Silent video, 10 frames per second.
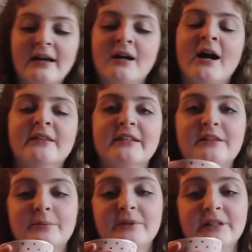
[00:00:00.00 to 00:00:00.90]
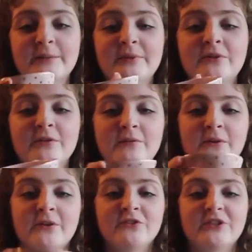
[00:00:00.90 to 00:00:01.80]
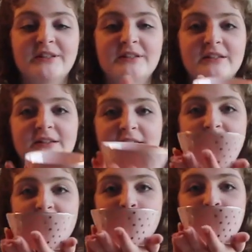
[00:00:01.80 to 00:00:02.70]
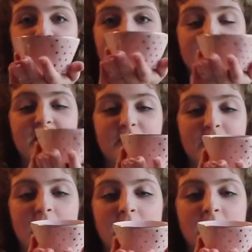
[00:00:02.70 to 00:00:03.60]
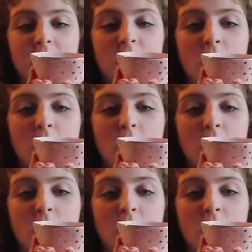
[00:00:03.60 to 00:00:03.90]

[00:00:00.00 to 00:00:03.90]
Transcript: I got this really beautiful, just it's like a pink and